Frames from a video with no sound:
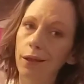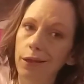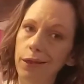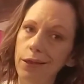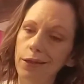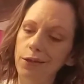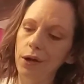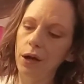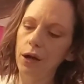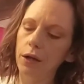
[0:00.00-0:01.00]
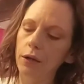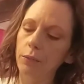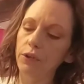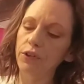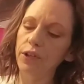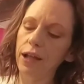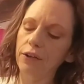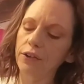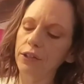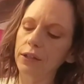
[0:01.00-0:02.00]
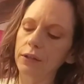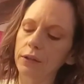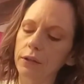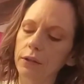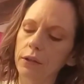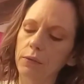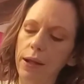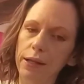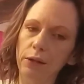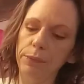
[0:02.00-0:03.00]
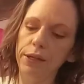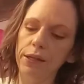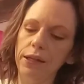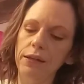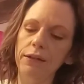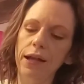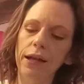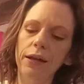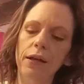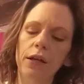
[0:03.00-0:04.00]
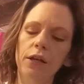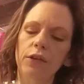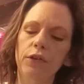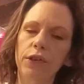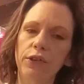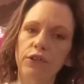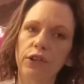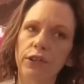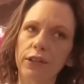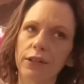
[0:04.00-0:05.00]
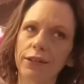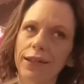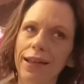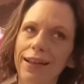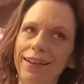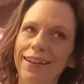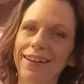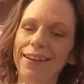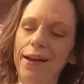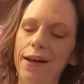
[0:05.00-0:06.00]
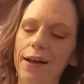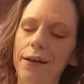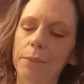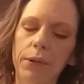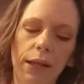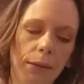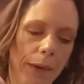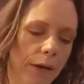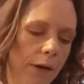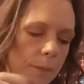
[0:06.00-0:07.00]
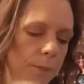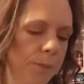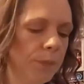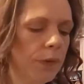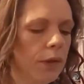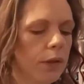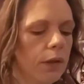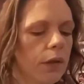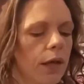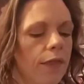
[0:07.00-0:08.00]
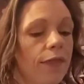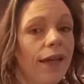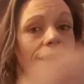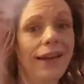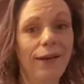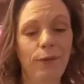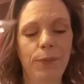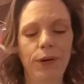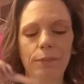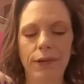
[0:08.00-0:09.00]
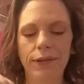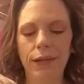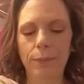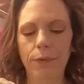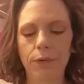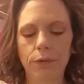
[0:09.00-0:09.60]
thank you card, which is actually, the writing will be on the inside. So this just looks like a plain background. And then I will put in my sample.